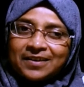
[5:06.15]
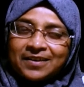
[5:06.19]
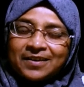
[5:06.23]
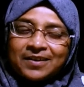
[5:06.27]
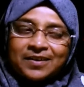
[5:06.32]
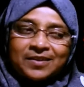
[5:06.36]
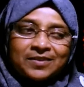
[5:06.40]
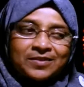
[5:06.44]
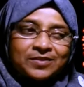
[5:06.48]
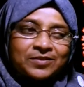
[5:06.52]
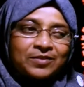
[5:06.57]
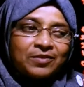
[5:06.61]

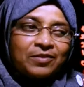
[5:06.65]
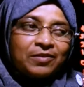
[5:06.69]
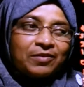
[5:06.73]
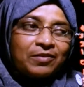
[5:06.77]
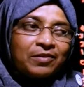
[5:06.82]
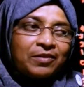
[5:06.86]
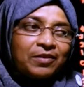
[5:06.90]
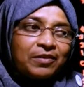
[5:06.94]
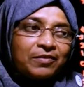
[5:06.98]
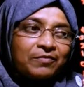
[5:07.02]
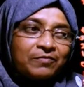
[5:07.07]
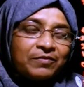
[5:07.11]
So
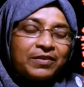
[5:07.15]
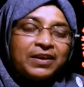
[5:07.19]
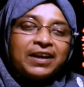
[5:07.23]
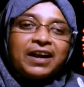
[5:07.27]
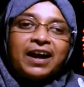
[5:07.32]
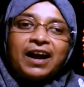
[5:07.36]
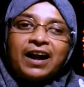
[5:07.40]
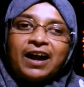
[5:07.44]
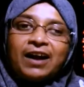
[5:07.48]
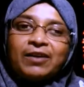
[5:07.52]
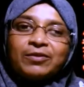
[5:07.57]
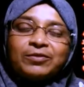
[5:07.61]
we
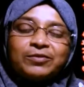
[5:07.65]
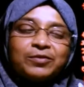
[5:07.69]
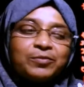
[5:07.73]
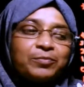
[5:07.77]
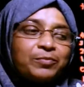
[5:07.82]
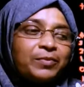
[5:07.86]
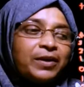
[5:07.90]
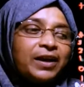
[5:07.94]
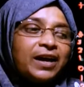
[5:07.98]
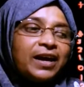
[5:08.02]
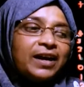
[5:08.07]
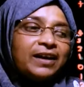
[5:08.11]
have to
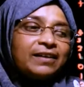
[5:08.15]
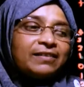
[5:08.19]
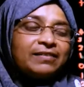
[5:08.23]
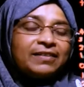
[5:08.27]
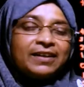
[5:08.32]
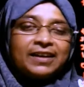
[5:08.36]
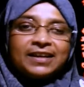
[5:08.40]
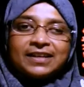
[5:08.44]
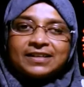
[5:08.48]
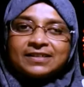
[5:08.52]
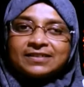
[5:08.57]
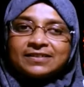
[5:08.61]
make
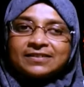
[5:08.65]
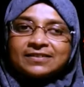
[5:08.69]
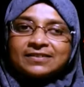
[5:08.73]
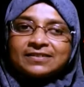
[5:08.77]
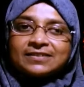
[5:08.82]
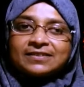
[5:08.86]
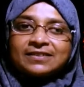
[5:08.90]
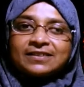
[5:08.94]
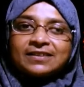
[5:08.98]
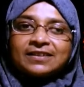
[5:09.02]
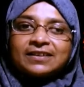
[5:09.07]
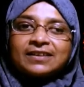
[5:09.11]
this
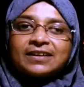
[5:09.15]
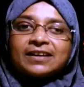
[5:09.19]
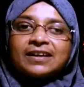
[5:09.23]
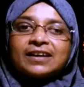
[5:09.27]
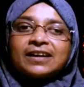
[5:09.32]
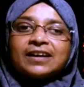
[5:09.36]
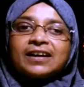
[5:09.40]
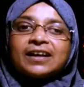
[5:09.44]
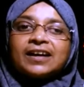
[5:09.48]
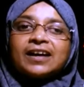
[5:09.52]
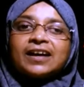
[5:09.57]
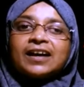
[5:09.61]

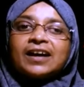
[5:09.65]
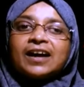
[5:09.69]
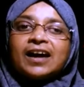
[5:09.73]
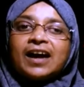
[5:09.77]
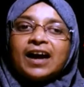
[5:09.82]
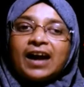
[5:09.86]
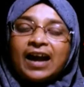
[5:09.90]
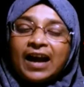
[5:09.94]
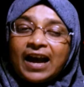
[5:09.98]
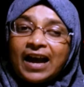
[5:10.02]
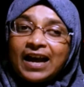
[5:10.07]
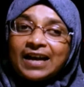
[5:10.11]

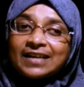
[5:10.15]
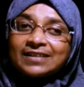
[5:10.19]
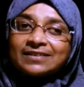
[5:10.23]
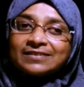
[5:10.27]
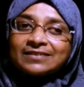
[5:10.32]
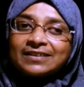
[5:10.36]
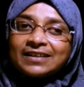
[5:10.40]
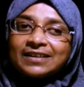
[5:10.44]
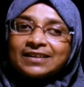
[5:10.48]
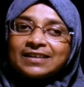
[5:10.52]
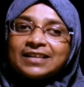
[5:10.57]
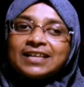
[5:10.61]
as the
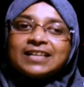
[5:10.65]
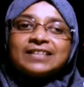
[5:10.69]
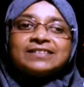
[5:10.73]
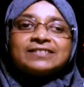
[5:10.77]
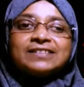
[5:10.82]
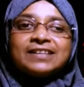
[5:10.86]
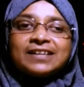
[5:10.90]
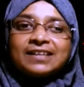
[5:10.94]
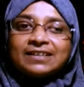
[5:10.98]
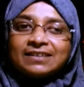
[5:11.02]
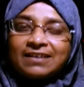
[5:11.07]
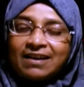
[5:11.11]
DC
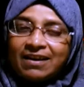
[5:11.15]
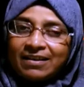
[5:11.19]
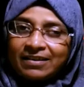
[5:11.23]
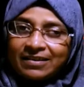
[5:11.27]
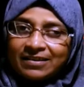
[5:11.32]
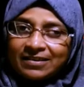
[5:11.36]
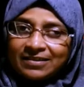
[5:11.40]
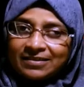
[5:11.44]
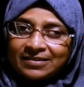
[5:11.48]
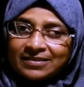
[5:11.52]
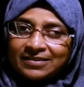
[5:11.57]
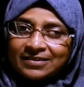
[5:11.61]

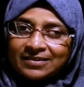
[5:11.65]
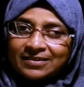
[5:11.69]
current.